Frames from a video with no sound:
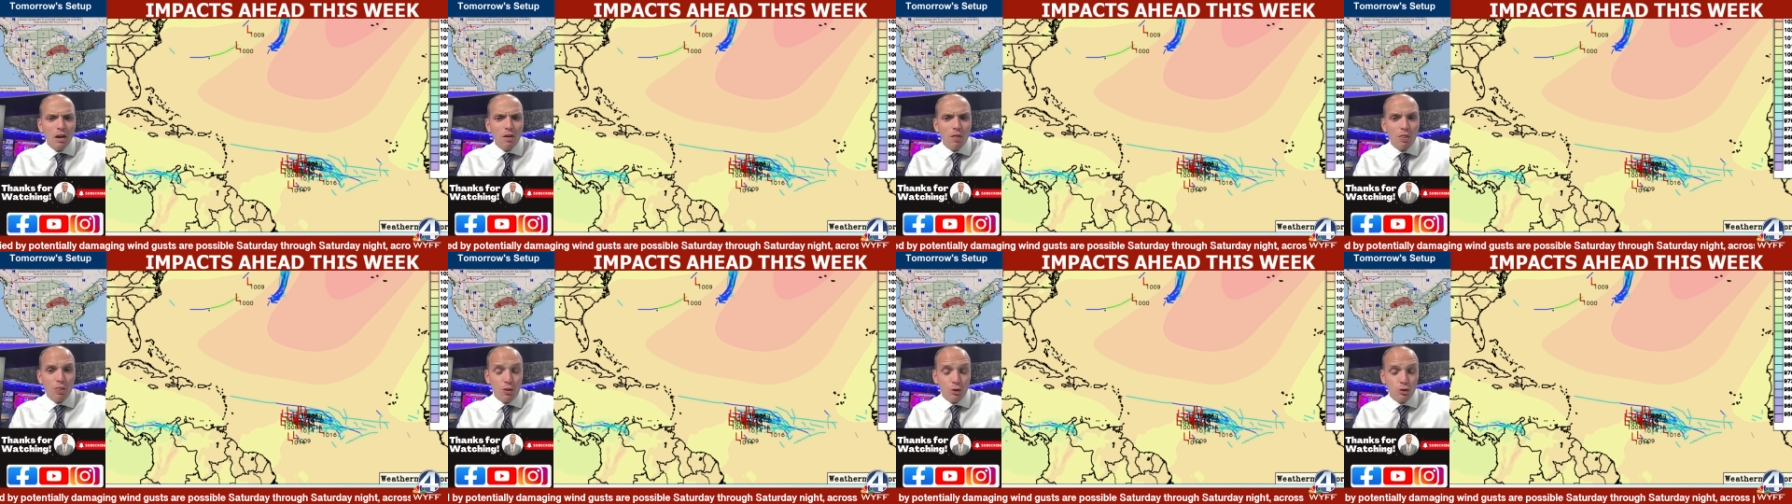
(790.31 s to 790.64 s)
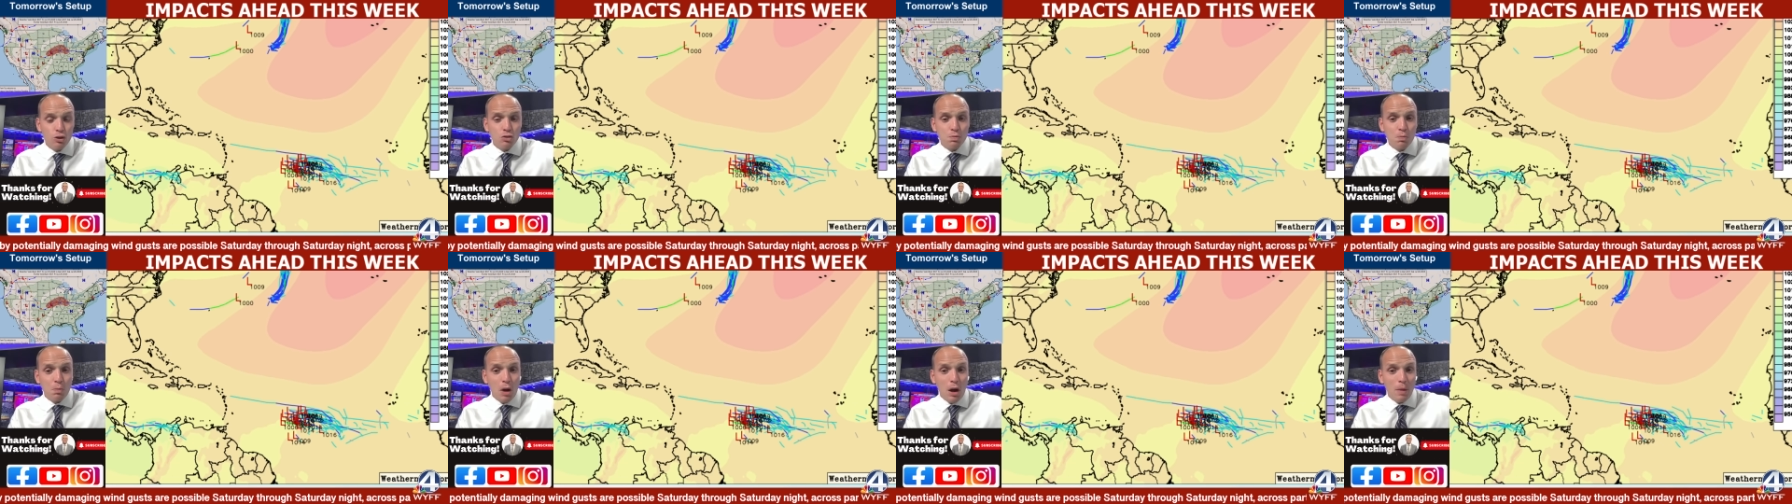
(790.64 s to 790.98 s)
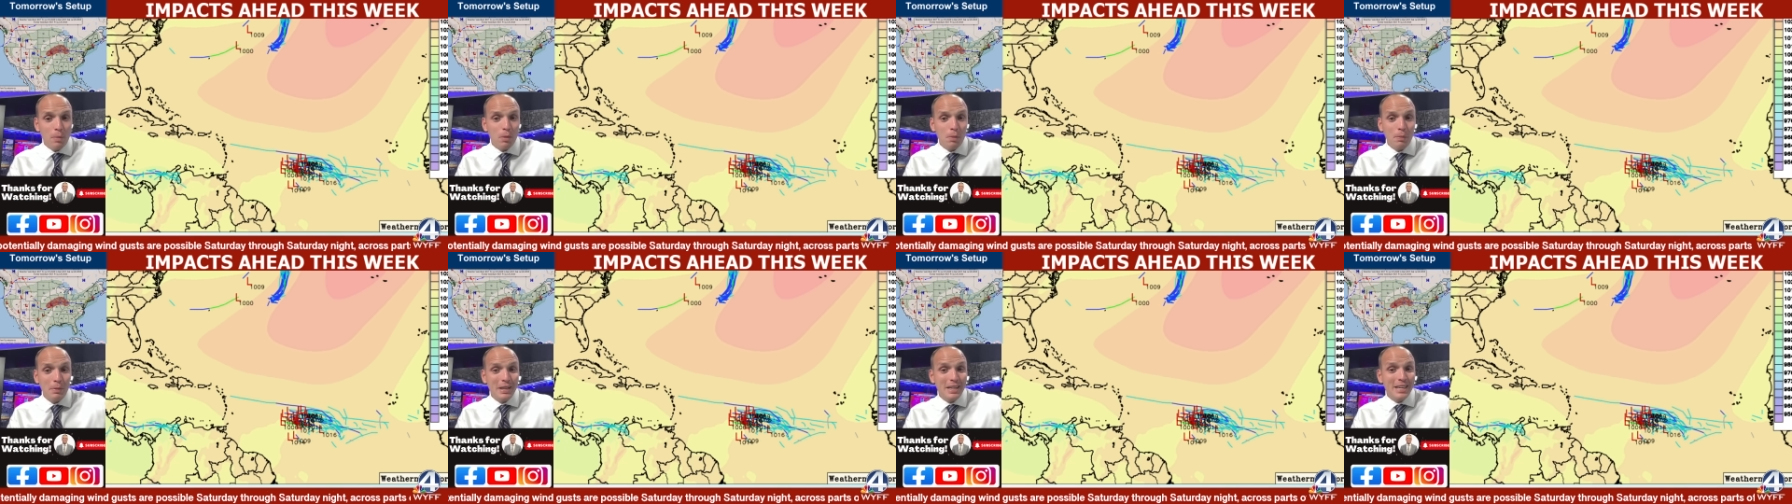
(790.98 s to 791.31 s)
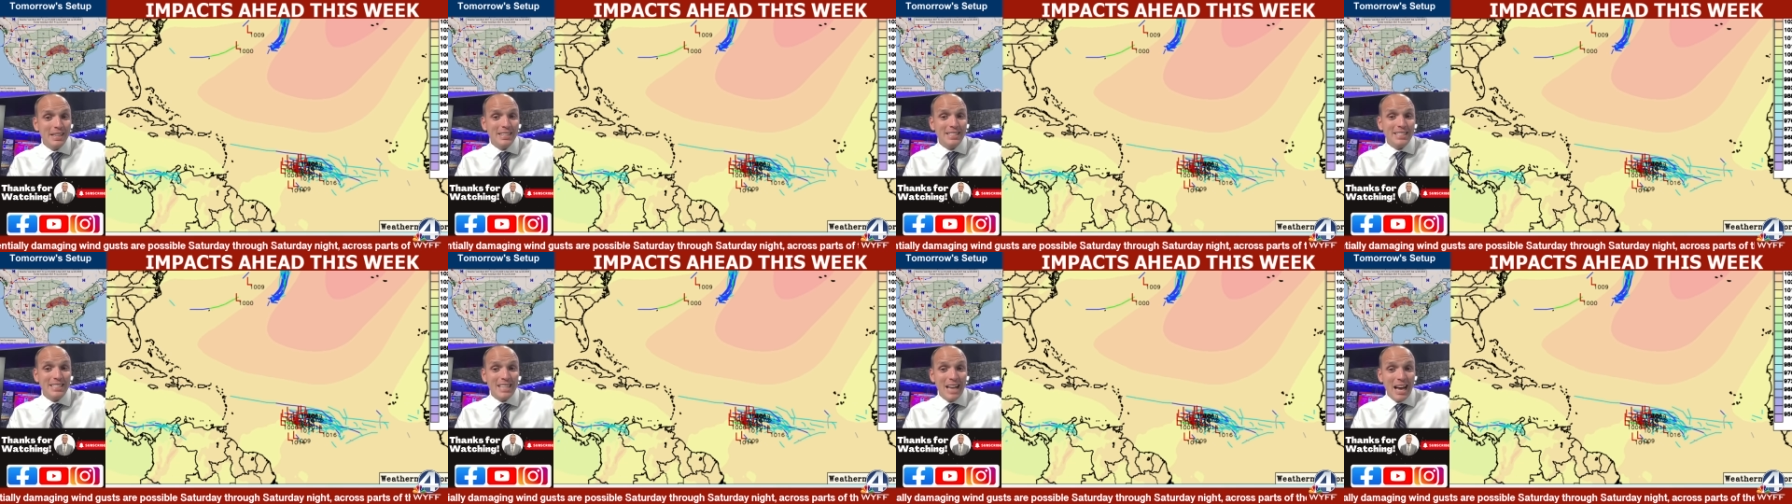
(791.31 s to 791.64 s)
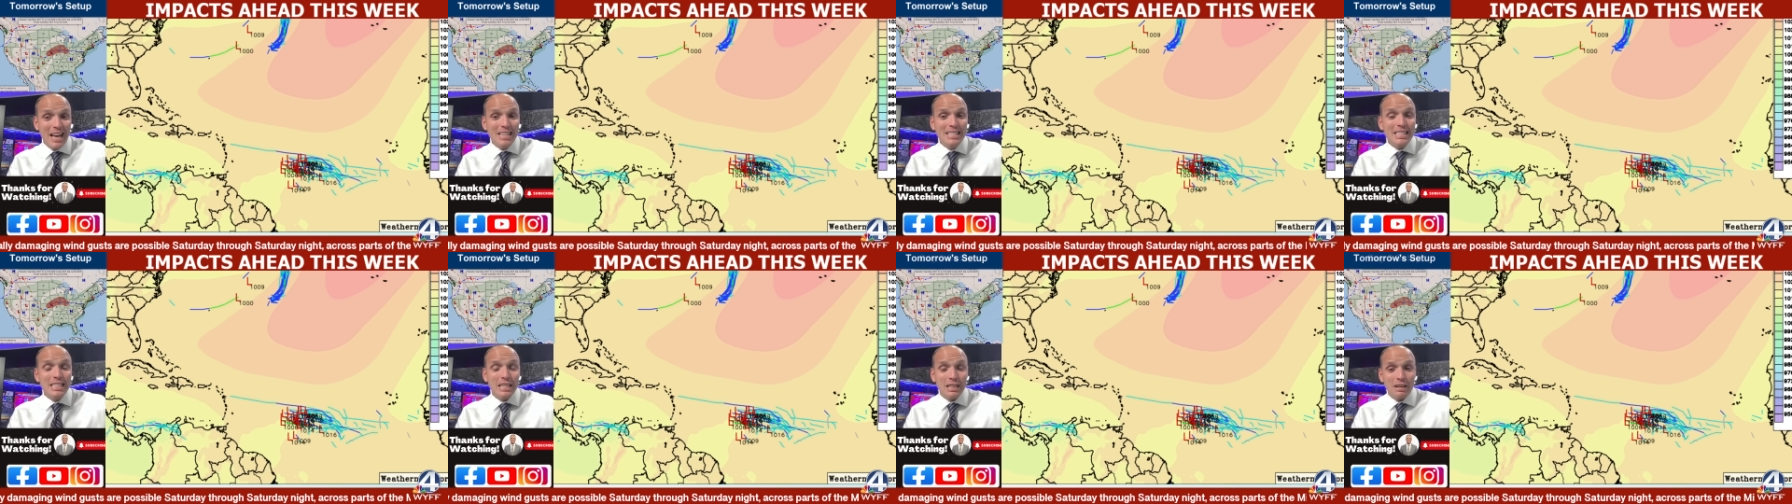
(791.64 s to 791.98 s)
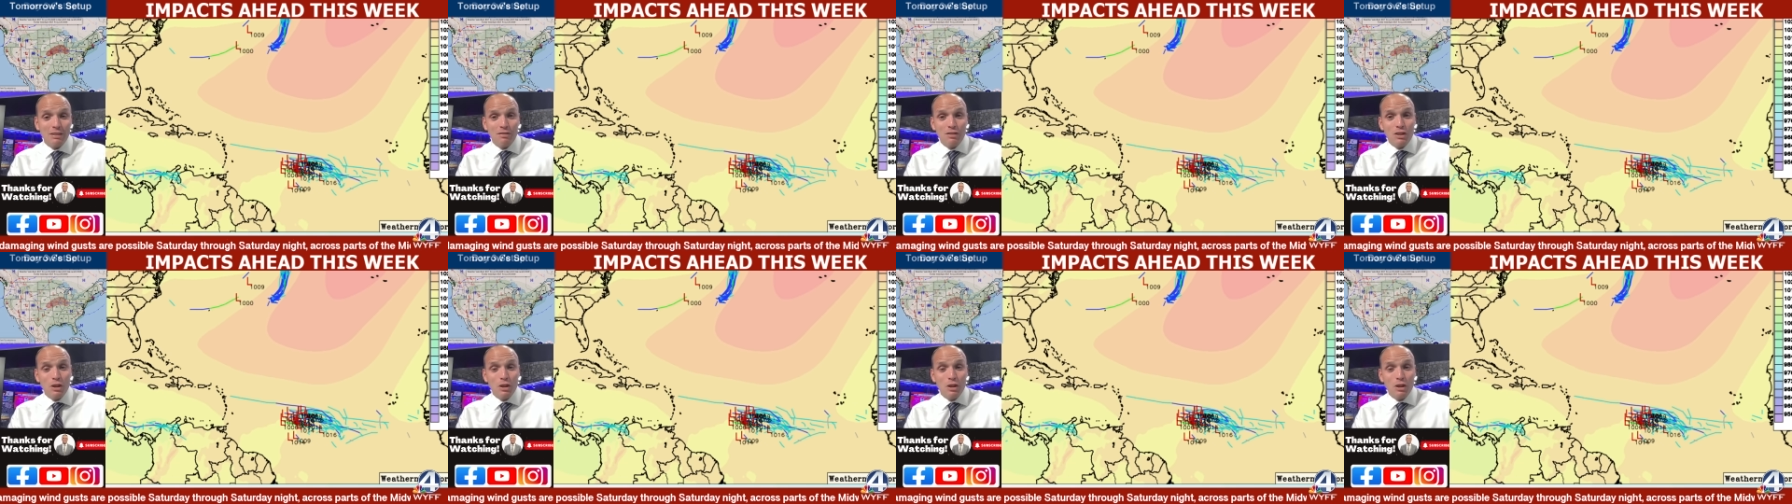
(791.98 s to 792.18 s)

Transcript: there's probably a dozen of